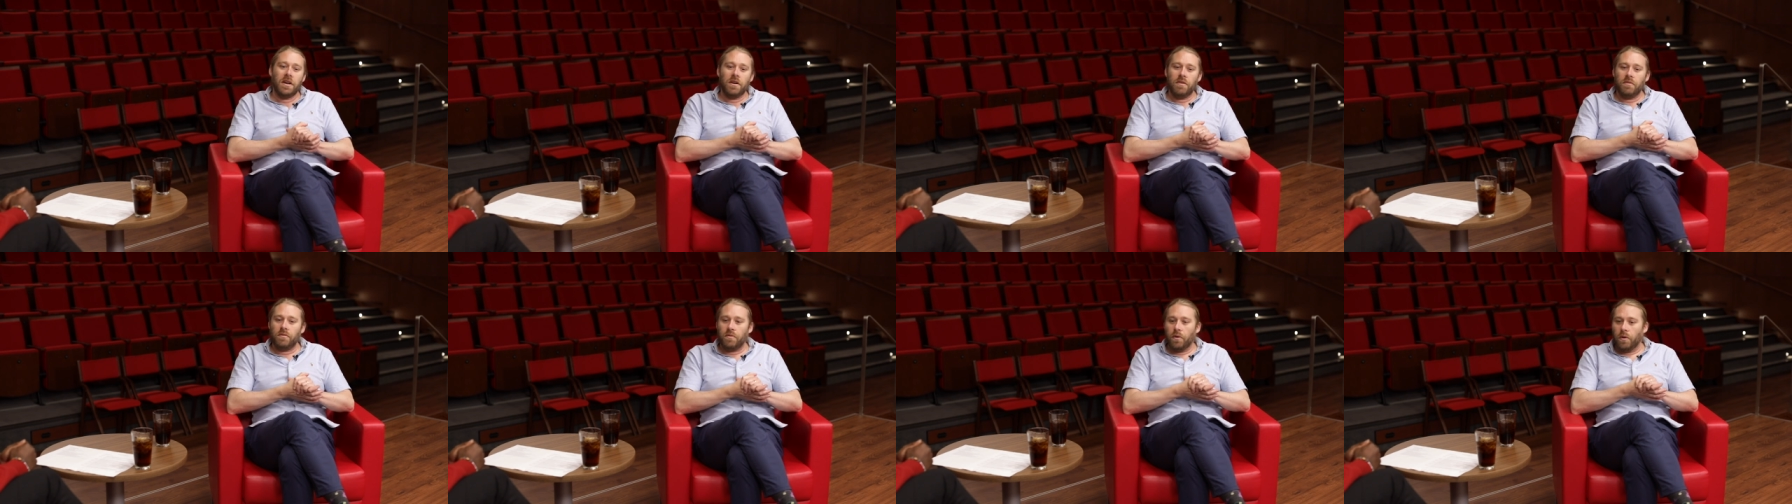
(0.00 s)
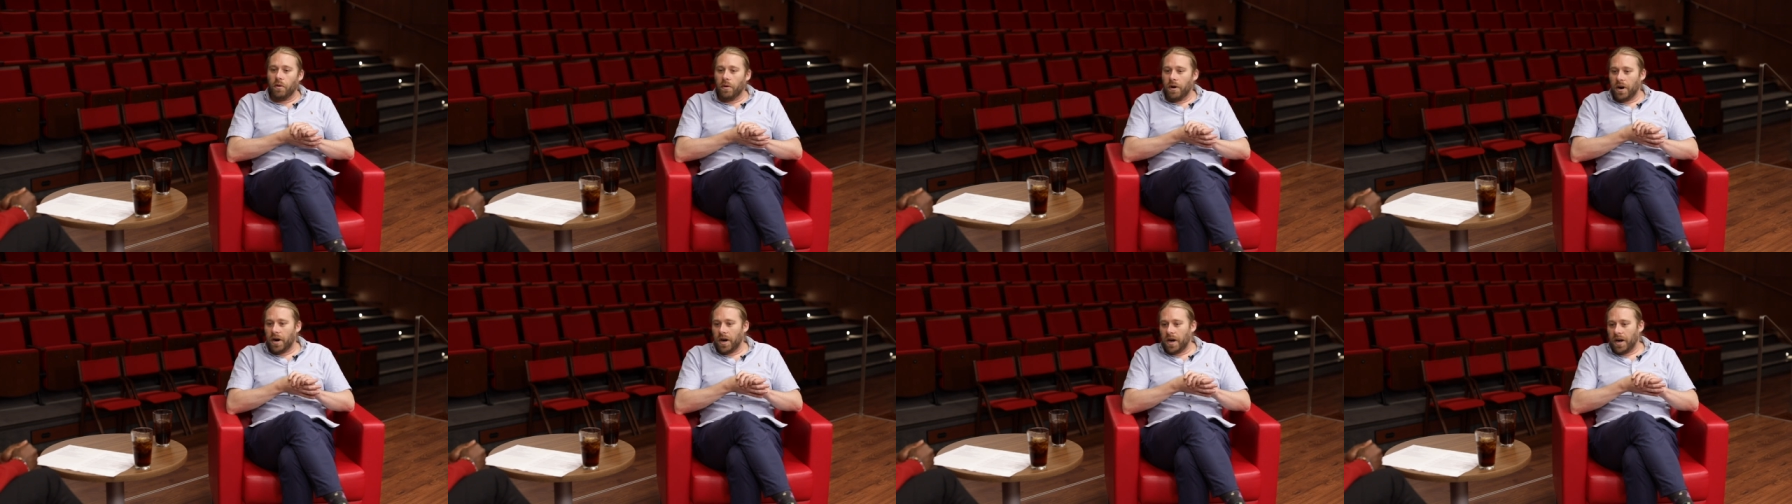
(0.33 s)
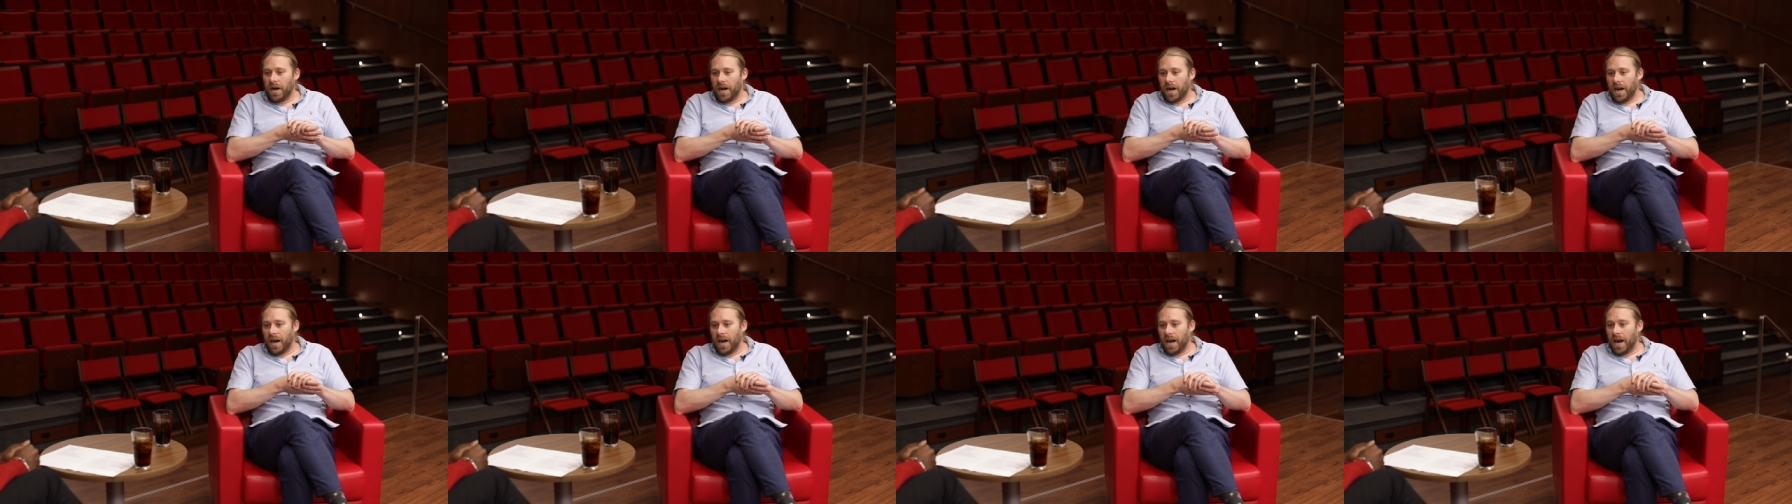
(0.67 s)

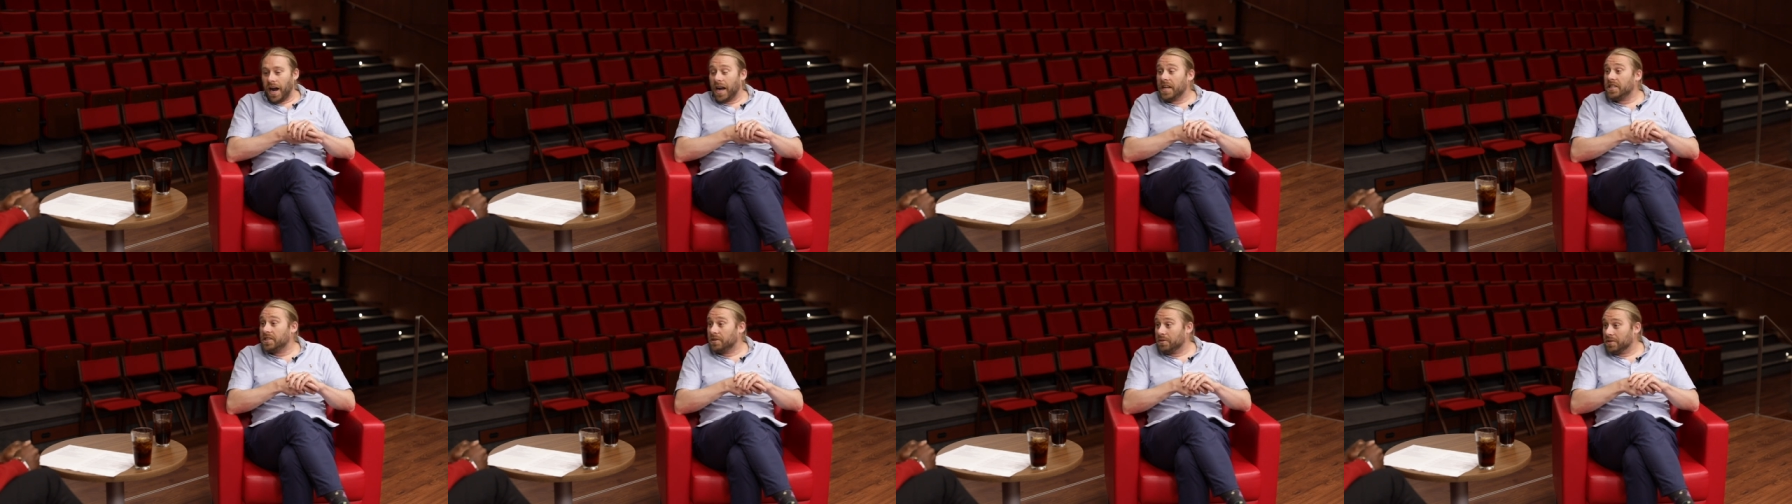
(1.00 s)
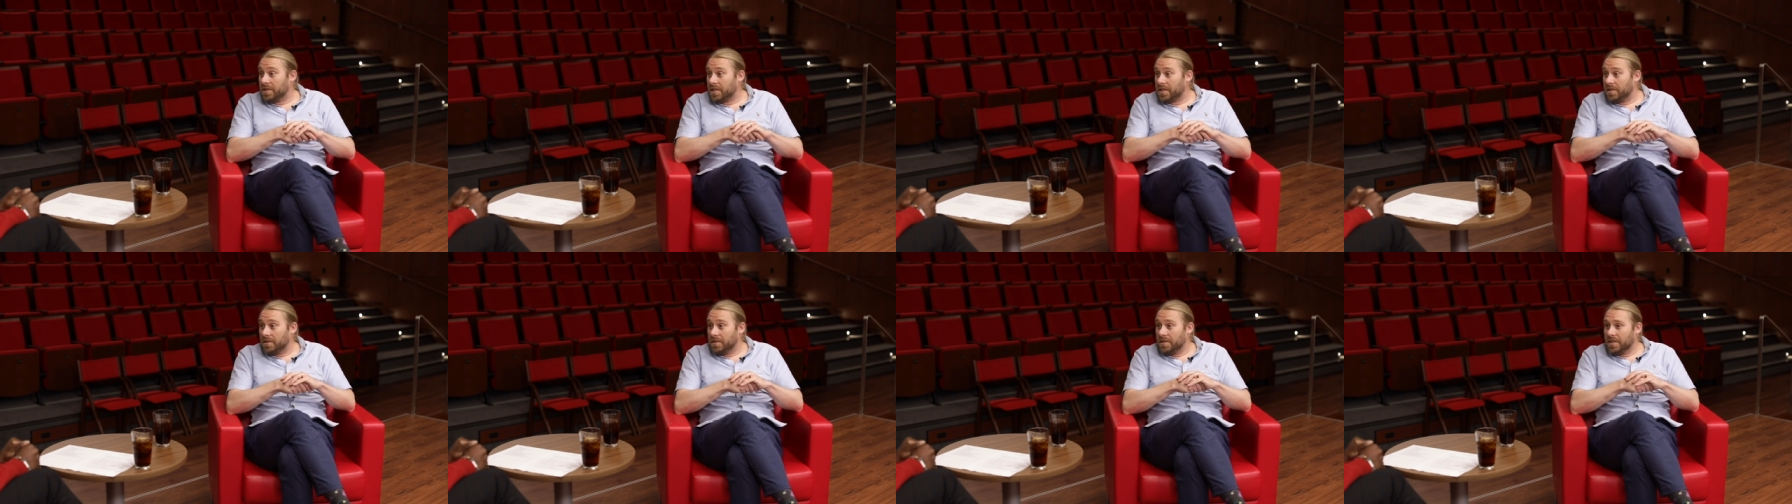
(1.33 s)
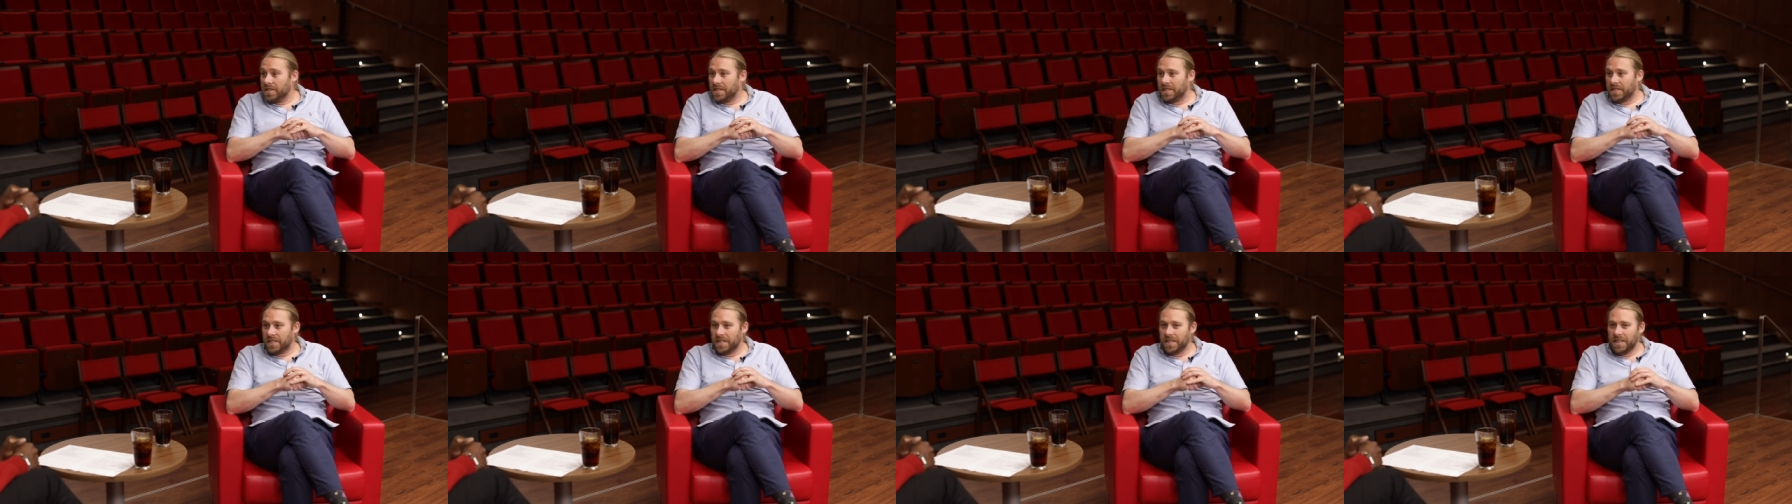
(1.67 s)
for uh, high school
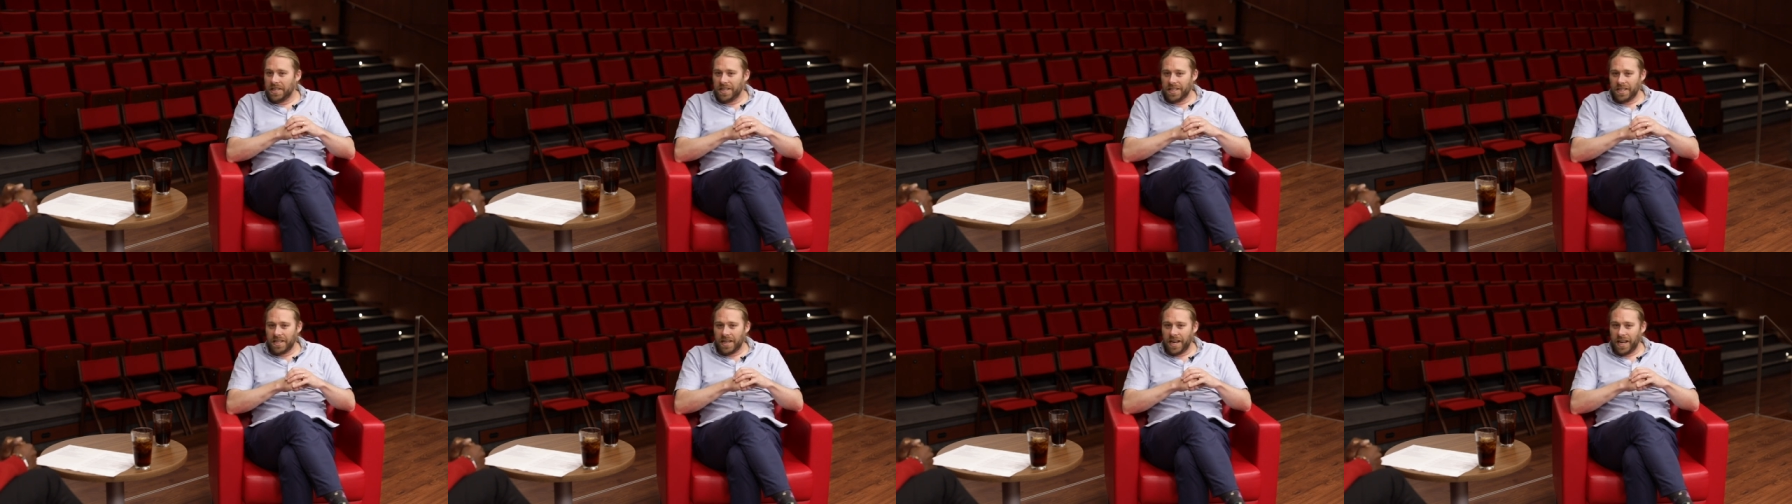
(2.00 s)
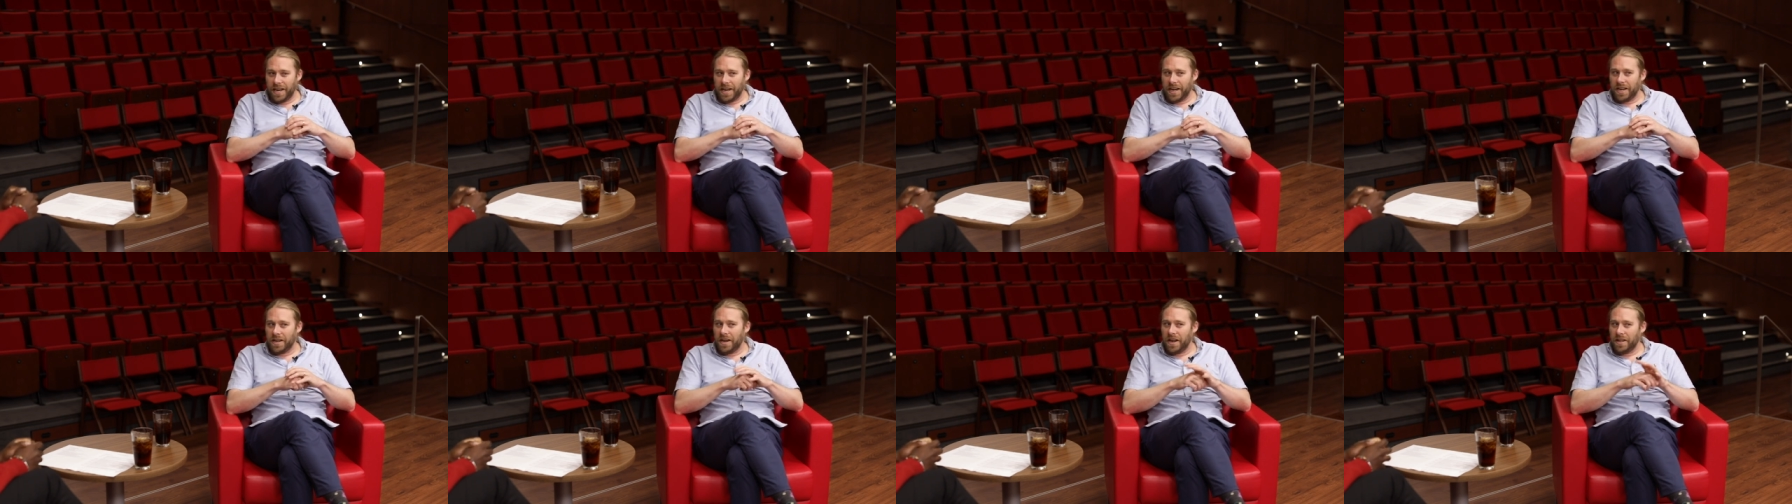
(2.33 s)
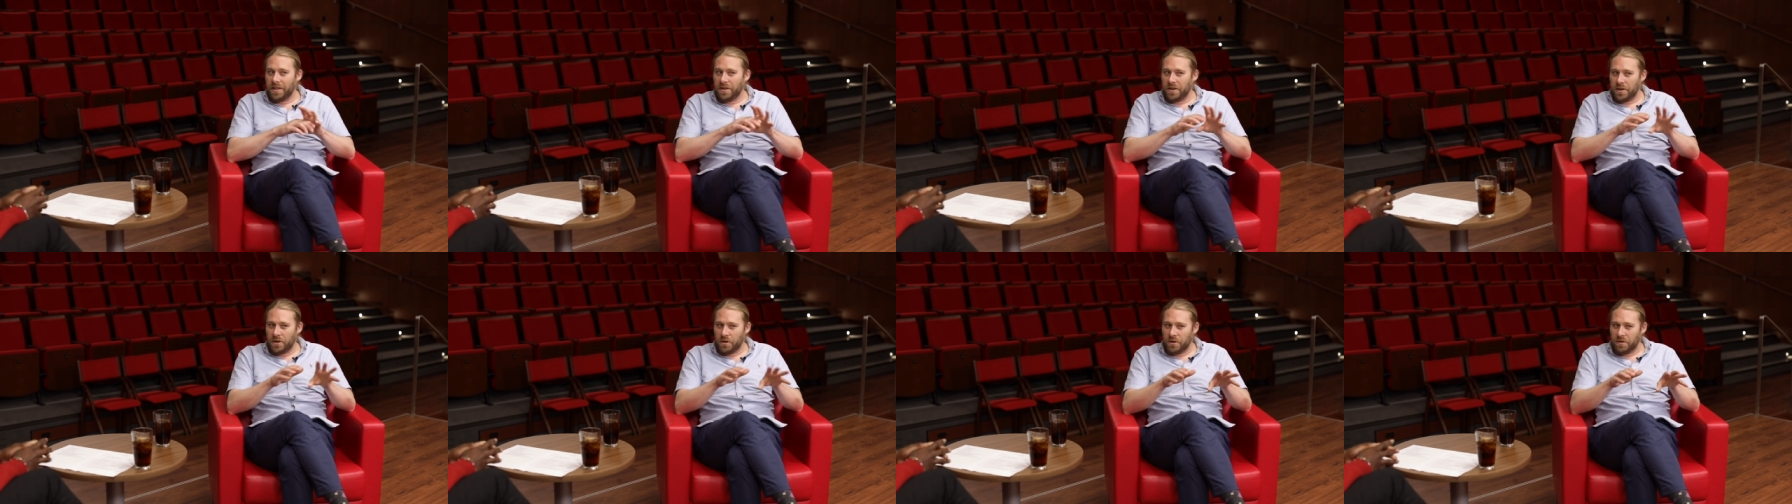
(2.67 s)
students at
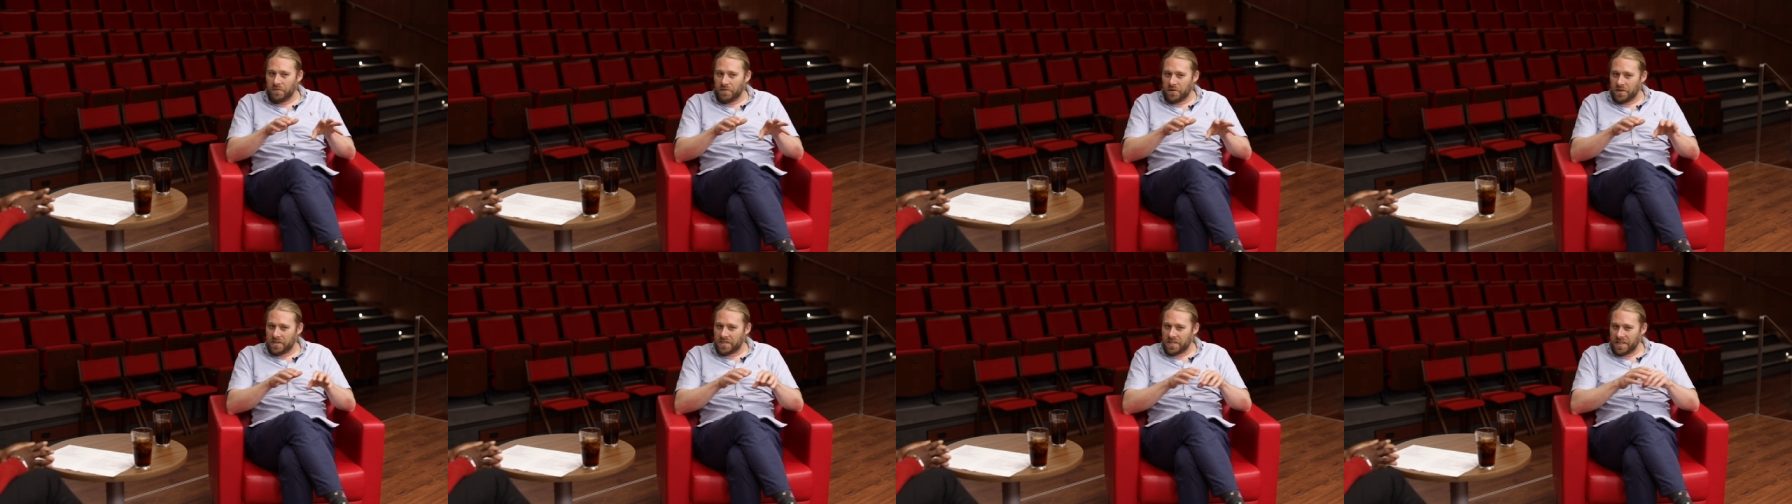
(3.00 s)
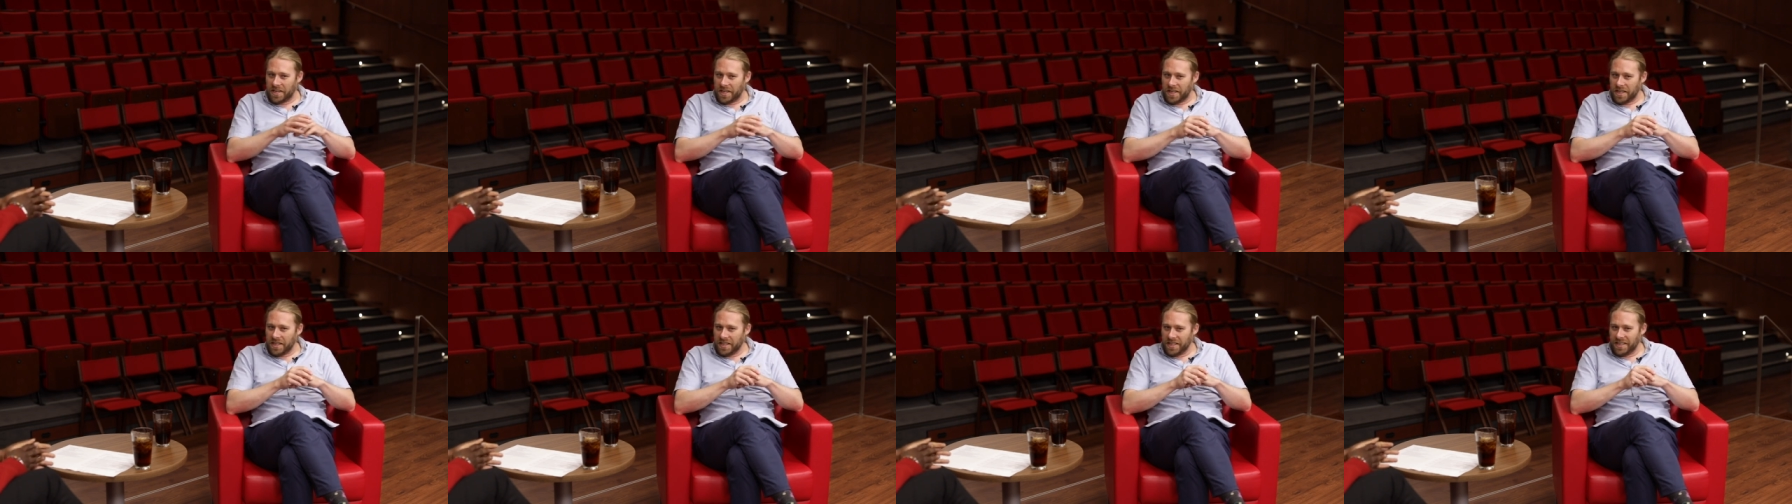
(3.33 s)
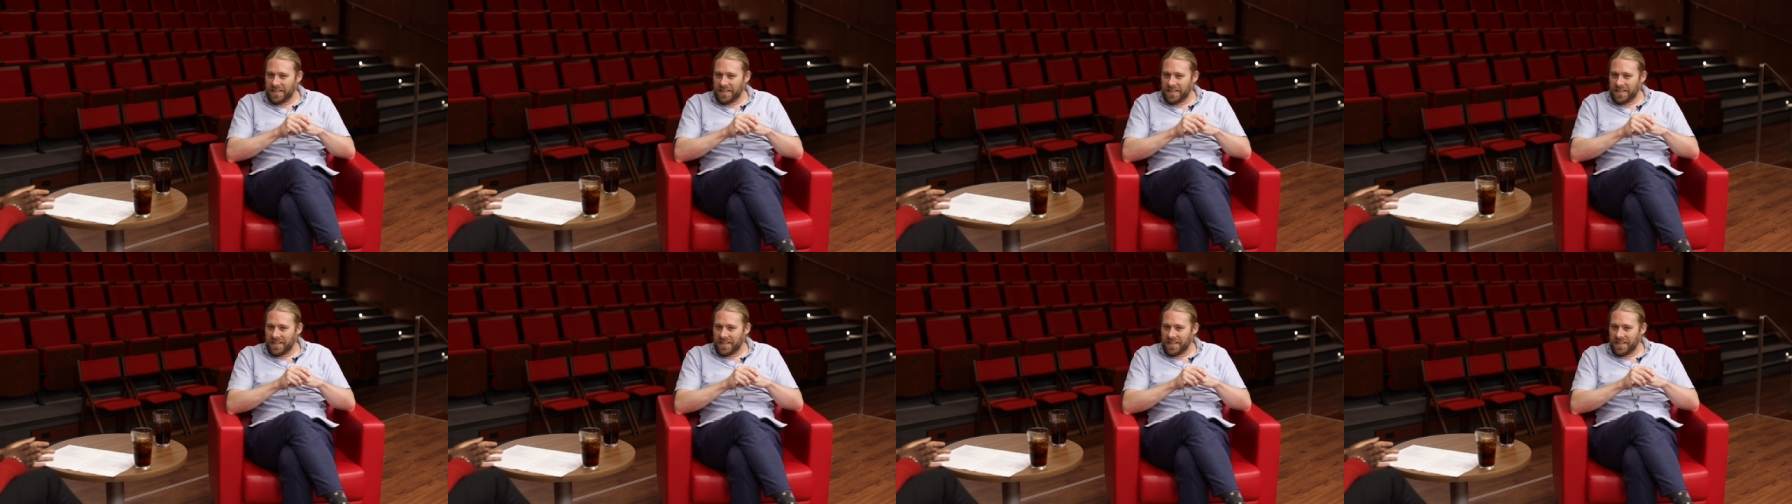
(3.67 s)
another university.